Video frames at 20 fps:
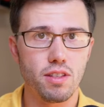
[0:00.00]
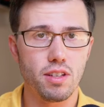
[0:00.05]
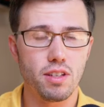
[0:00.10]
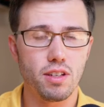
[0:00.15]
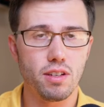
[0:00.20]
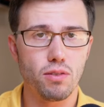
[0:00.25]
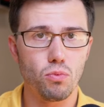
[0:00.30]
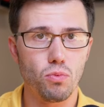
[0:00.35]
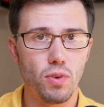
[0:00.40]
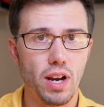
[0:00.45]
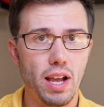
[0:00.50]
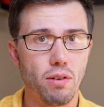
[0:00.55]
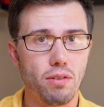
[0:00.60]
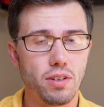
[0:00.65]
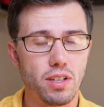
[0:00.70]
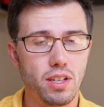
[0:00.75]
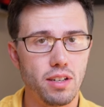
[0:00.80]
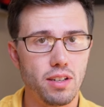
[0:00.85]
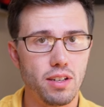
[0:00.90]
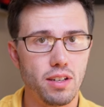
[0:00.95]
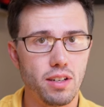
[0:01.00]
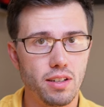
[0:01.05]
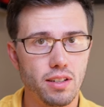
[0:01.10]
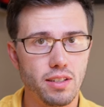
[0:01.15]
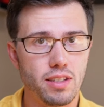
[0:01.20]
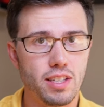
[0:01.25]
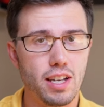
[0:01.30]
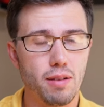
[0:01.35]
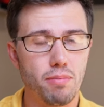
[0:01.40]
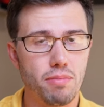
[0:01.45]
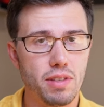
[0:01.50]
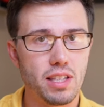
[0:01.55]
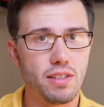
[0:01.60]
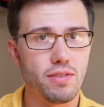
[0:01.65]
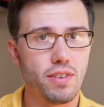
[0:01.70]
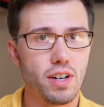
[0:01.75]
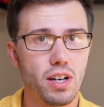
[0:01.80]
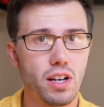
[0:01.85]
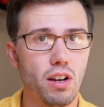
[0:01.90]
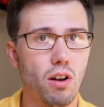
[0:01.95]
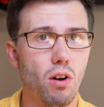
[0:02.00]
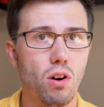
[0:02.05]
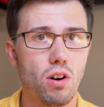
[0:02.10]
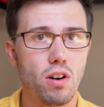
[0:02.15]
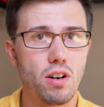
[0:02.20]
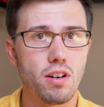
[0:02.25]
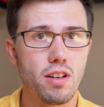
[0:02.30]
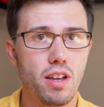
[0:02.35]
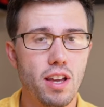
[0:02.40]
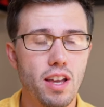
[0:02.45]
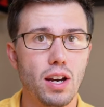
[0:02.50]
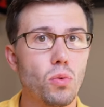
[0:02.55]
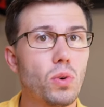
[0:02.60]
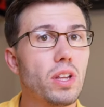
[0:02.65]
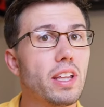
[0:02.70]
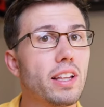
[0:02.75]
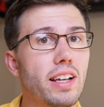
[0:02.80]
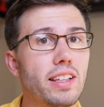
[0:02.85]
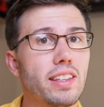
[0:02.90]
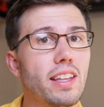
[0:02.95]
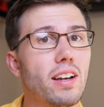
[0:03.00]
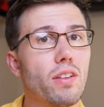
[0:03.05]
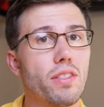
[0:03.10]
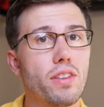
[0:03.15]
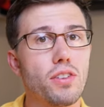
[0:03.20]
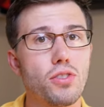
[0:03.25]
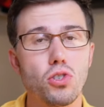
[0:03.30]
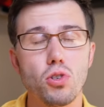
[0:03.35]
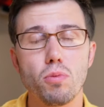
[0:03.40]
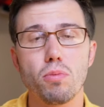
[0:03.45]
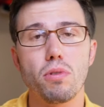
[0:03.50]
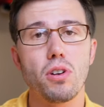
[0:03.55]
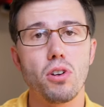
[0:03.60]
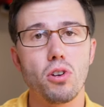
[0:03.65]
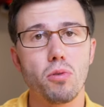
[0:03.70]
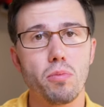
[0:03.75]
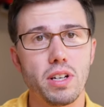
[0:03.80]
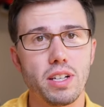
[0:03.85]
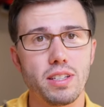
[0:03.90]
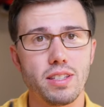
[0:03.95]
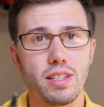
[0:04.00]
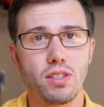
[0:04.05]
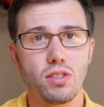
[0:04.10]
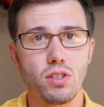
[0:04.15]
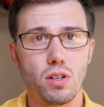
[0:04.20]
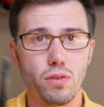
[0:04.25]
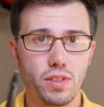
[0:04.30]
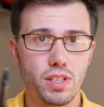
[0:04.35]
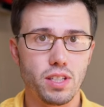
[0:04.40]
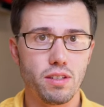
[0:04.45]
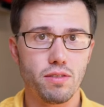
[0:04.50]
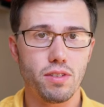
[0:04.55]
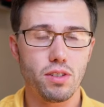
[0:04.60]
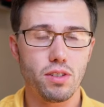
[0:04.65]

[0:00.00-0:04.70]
the rounded tip that's very hard. I really like that on the Supernote because the surface of